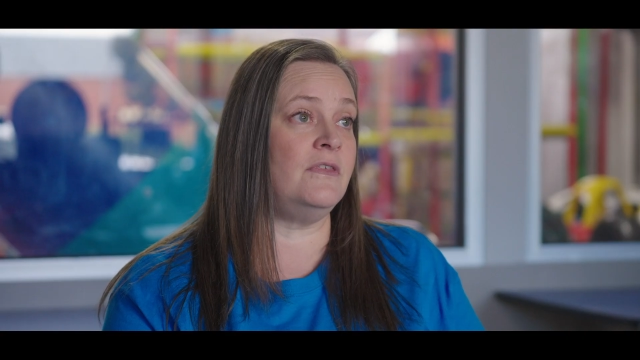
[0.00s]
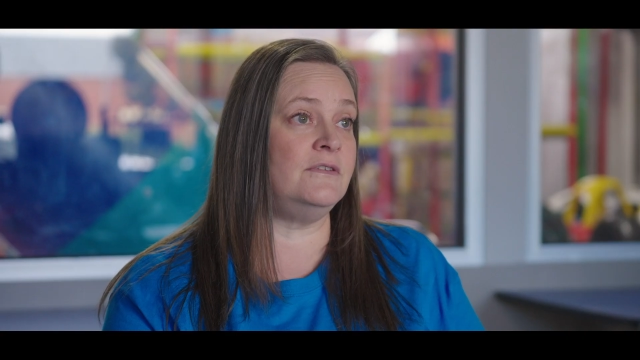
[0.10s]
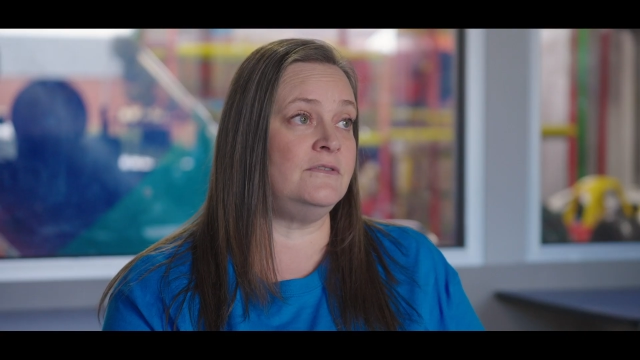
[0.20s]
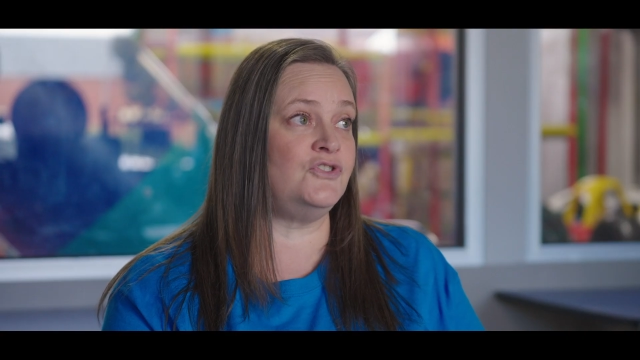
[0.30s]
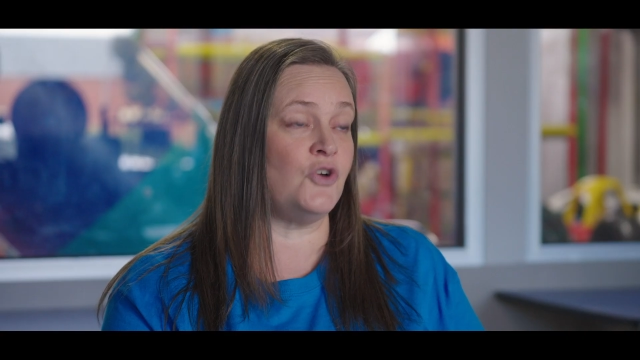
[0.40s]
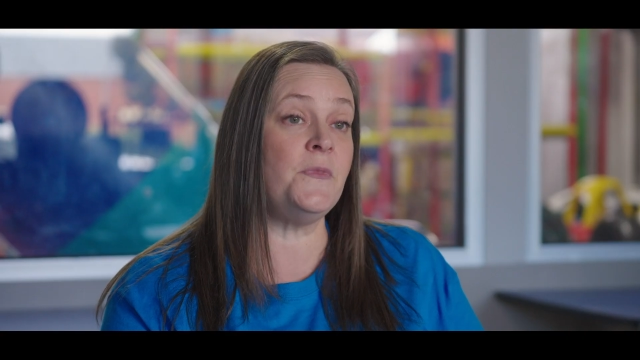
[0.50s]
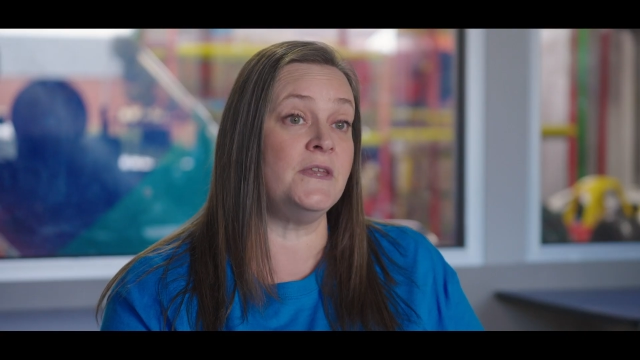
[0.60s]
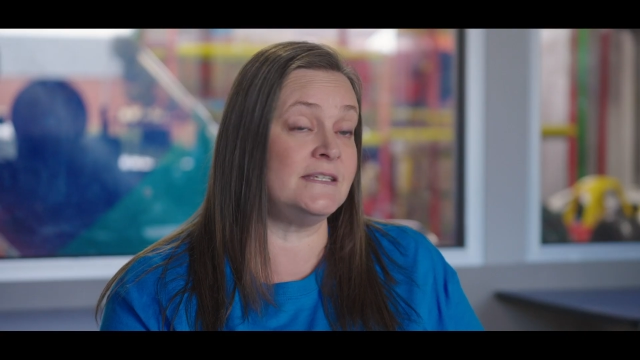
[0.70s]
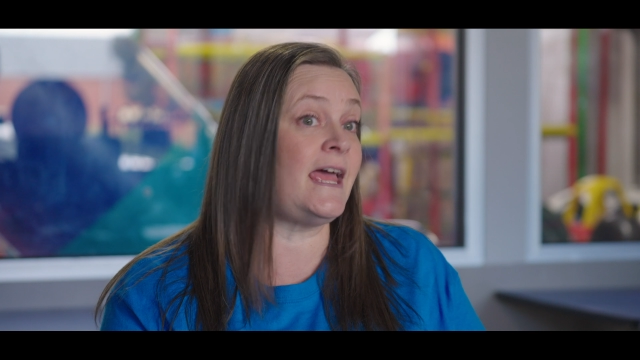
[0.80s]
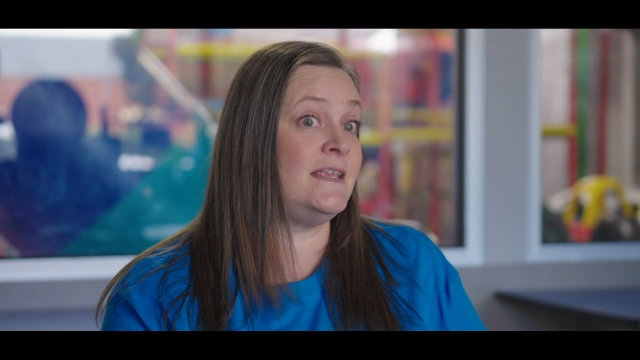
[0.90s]
the job
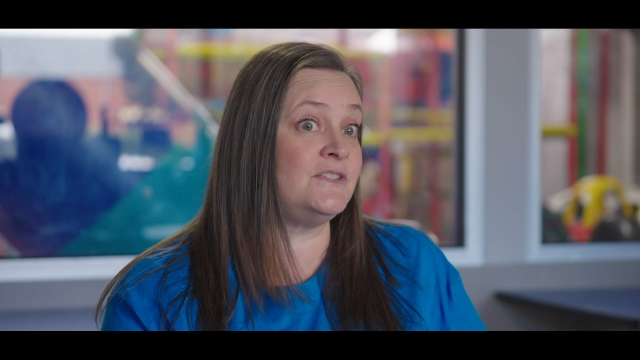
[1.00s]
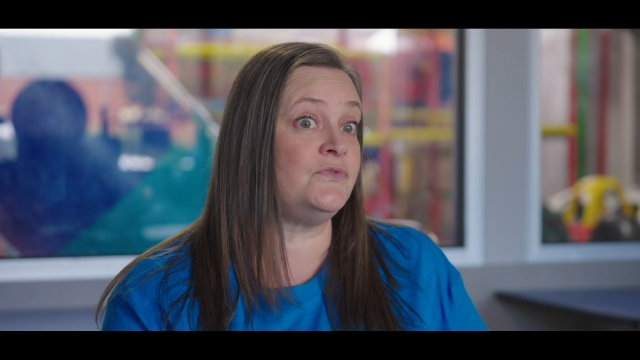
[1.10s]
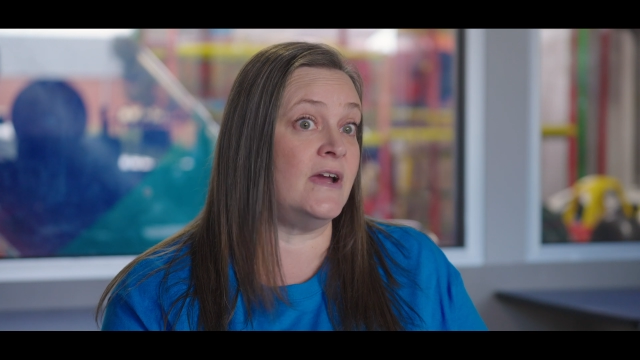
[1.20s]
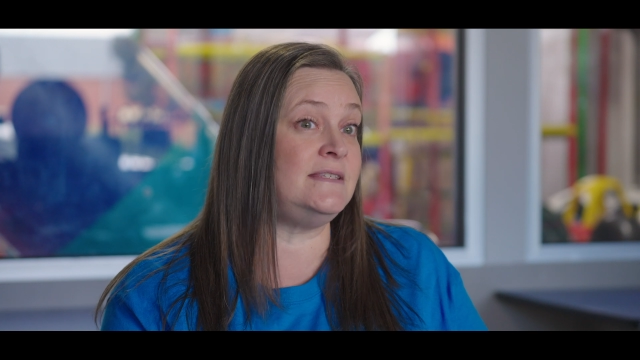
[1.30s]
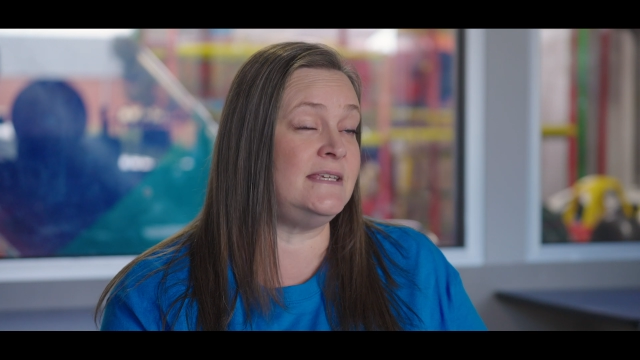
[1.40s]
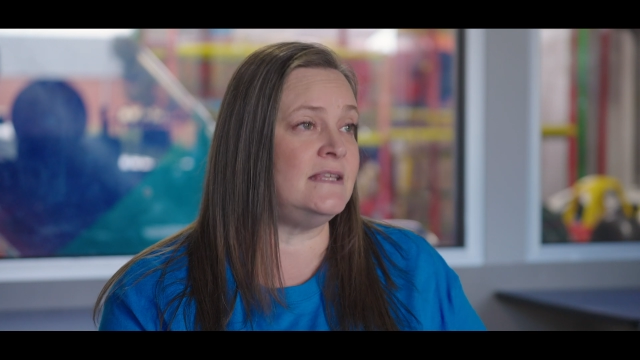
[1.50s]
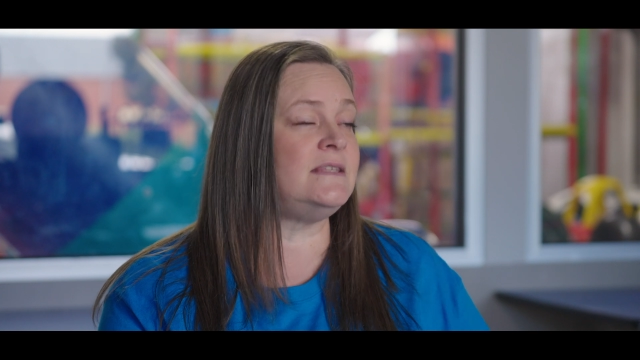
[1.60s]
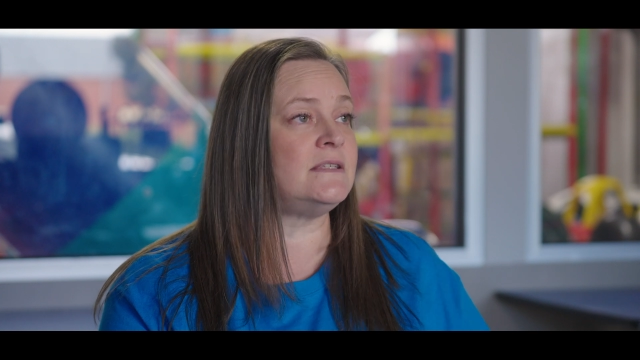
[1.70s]
that it takes to raise kids,